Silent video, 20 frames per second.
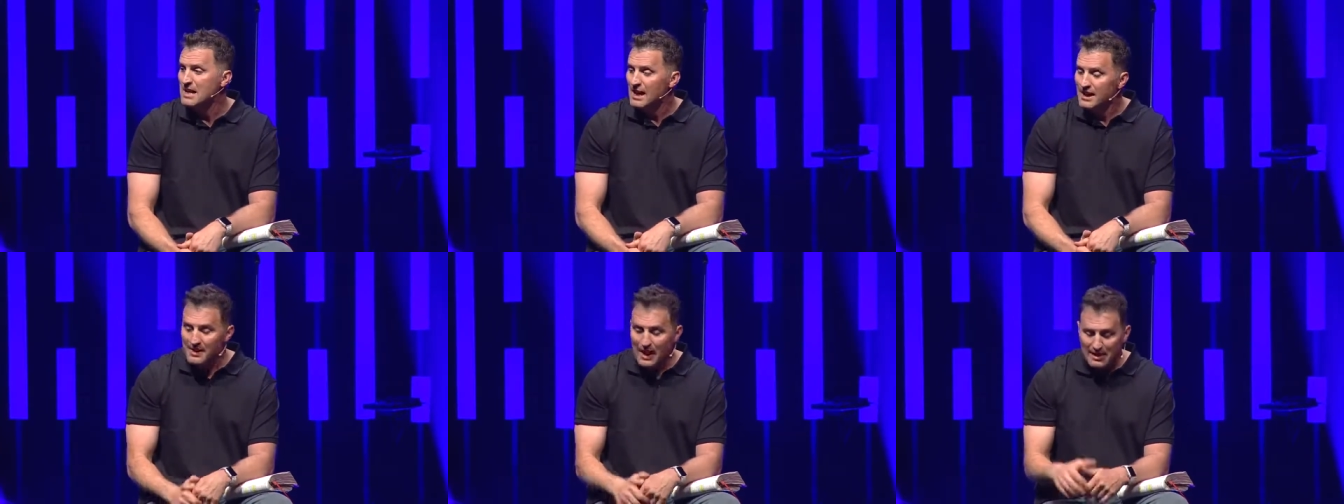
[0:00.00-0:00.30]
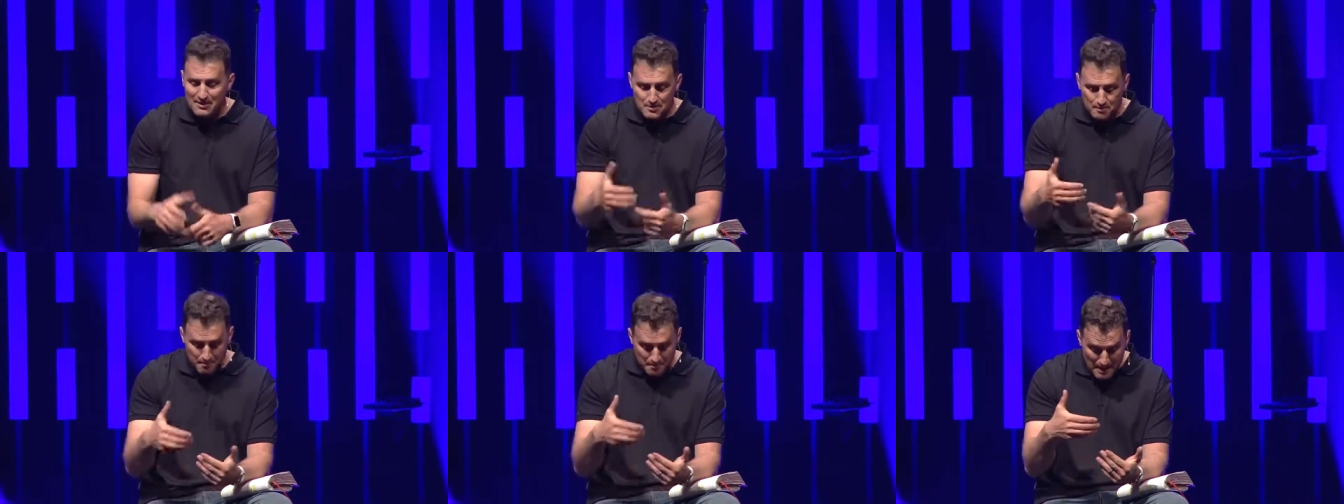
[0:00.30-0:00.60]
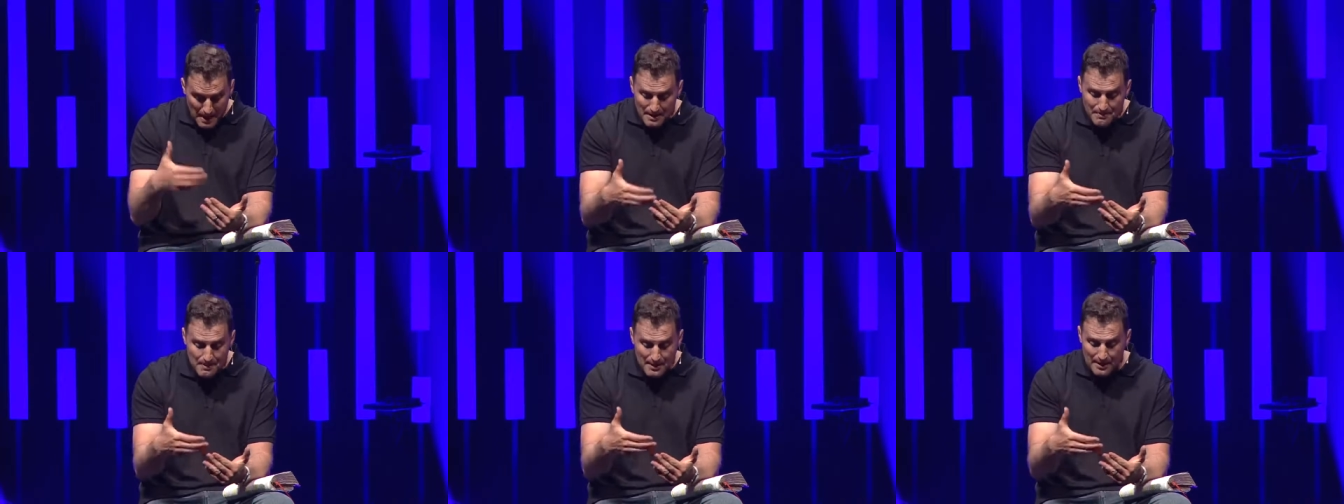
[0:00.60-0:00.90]
And that's
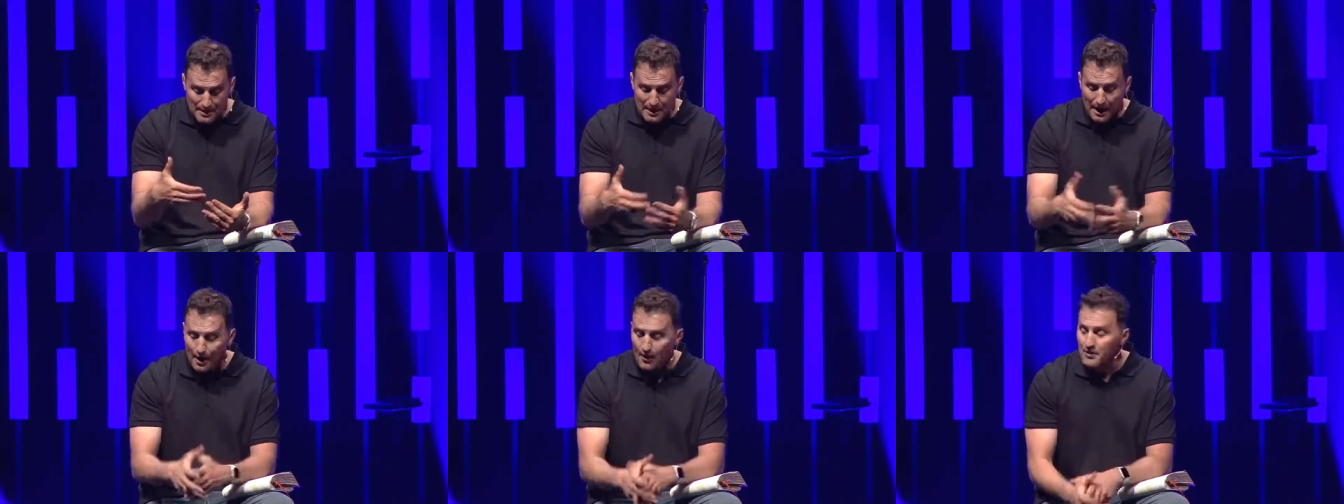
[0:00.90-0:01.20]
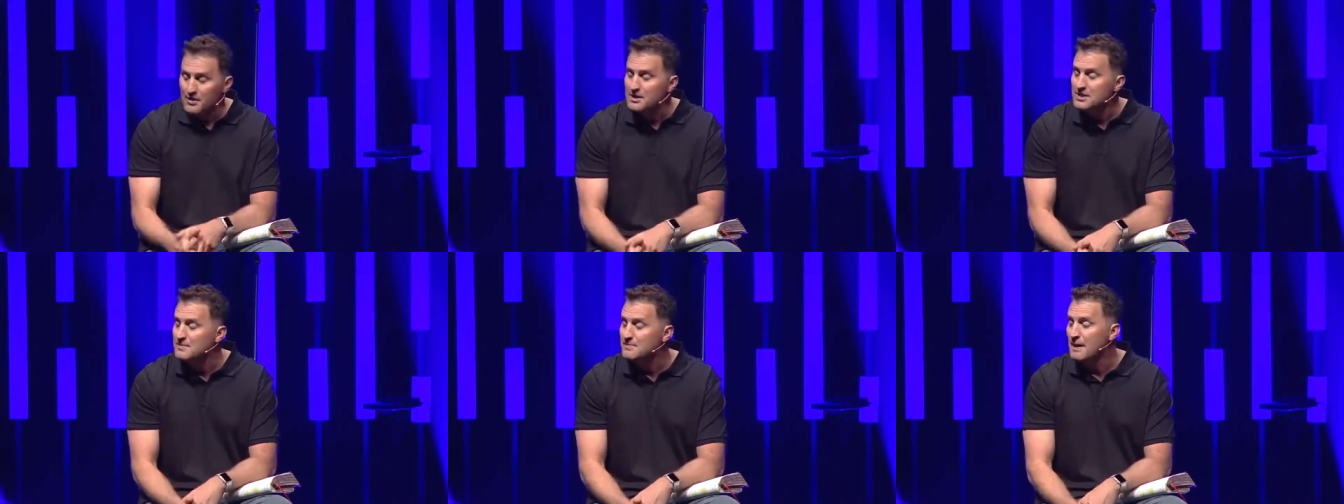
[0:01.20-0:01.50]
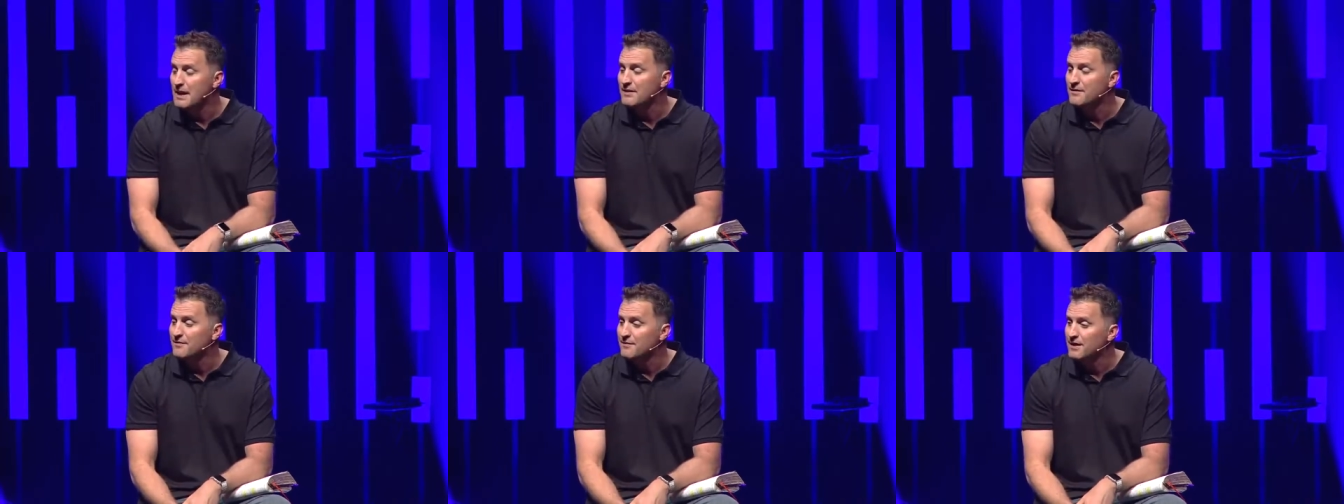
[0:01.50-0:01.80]
maybe how this
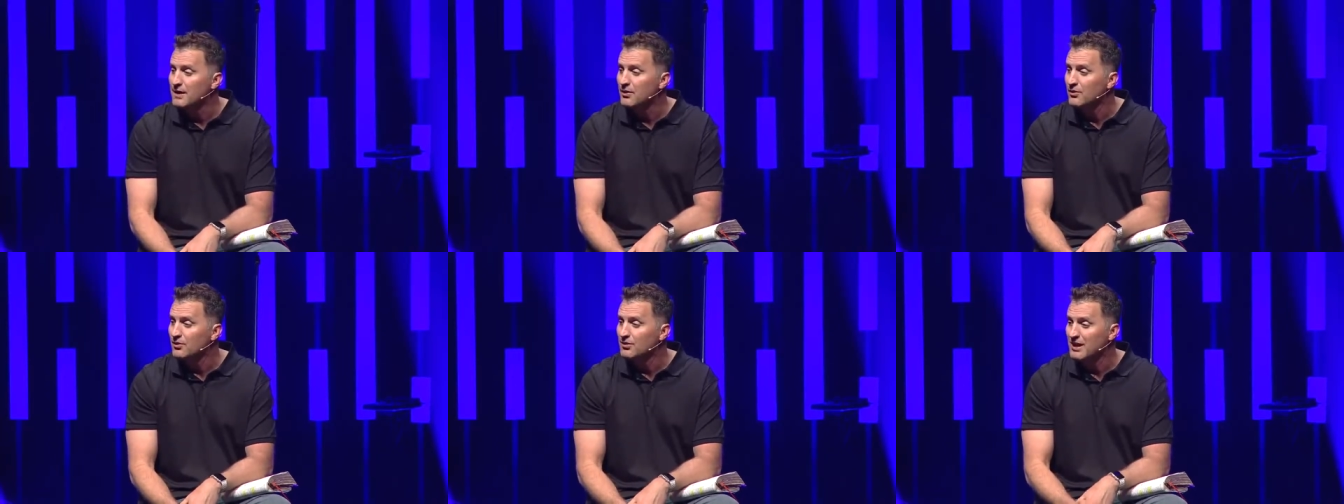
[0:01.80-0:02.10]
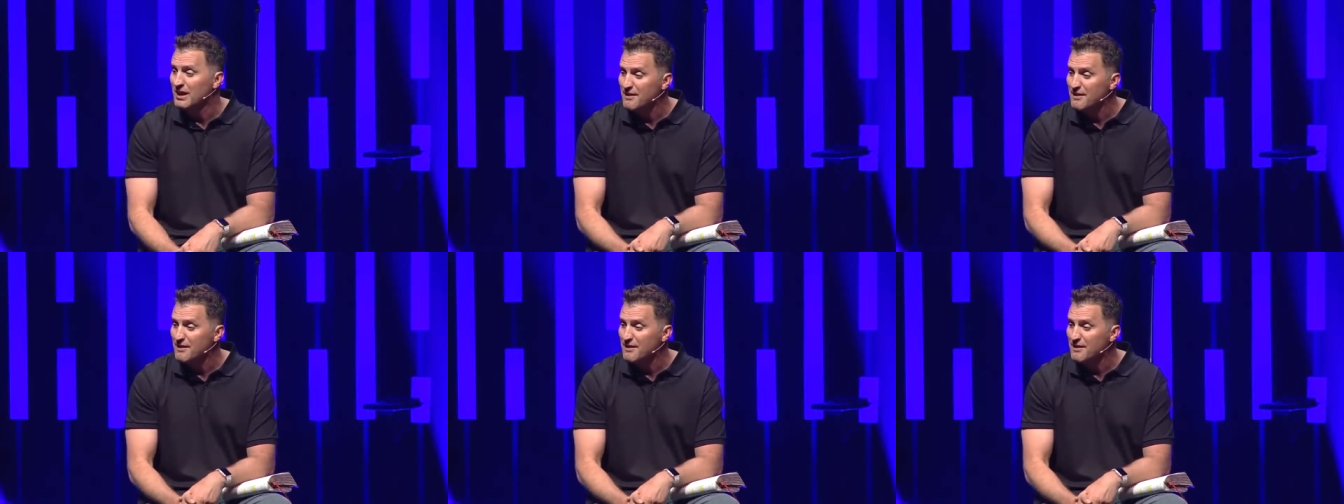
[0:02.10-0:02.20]
man feels.